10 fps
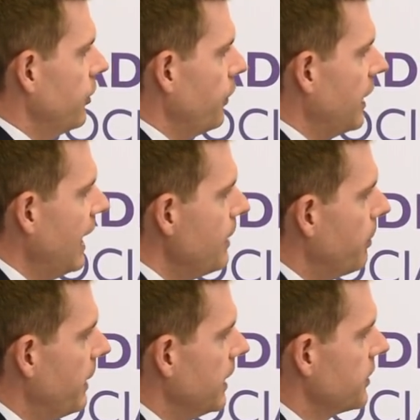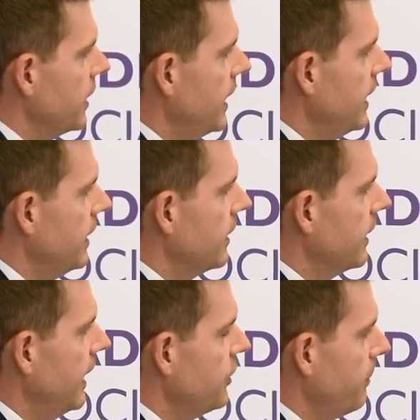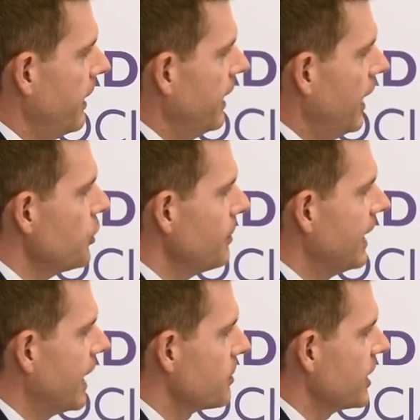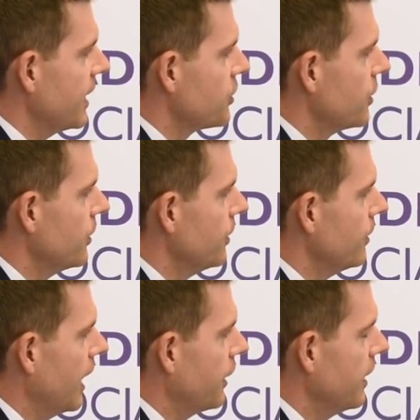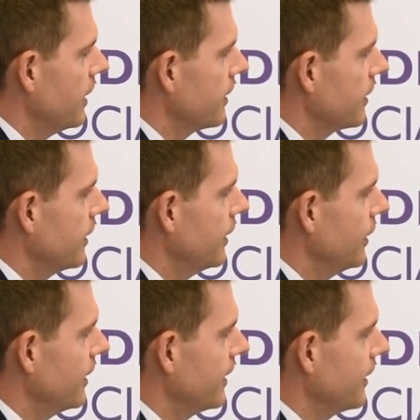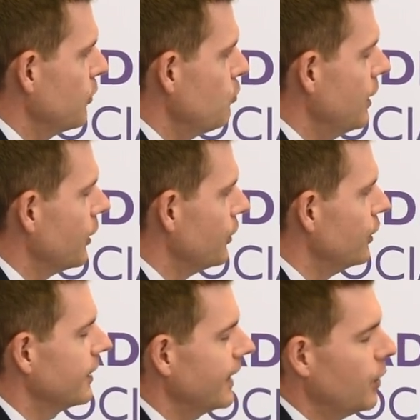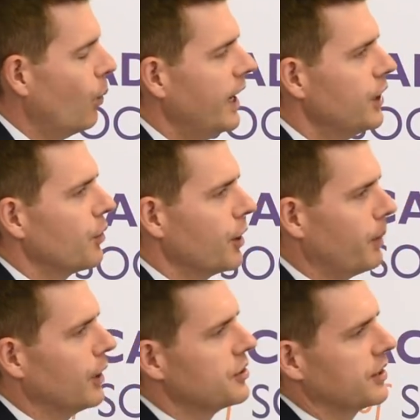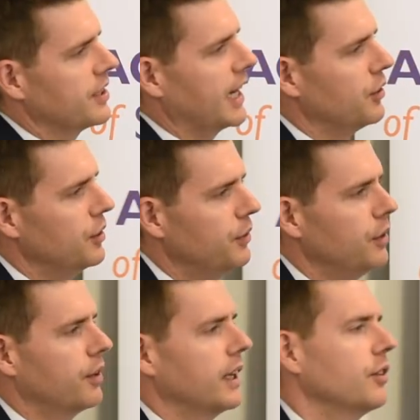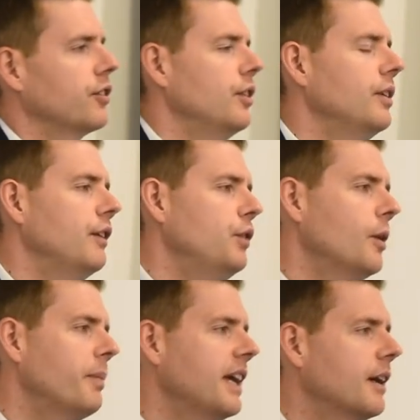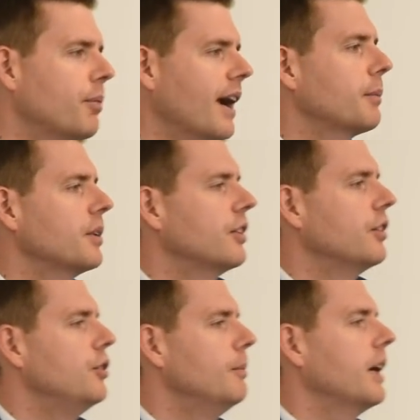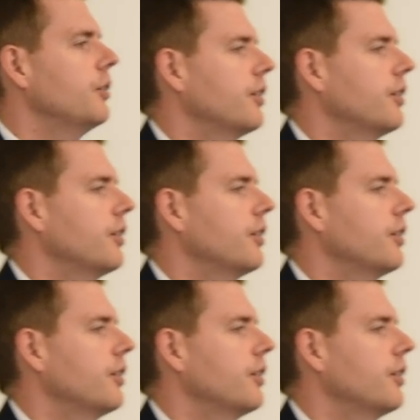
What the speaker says: for the Labour Party, it ultimately comes down to, I think, you know, in a way, your own politics and how you view things. So if you are being a pragmatist, you might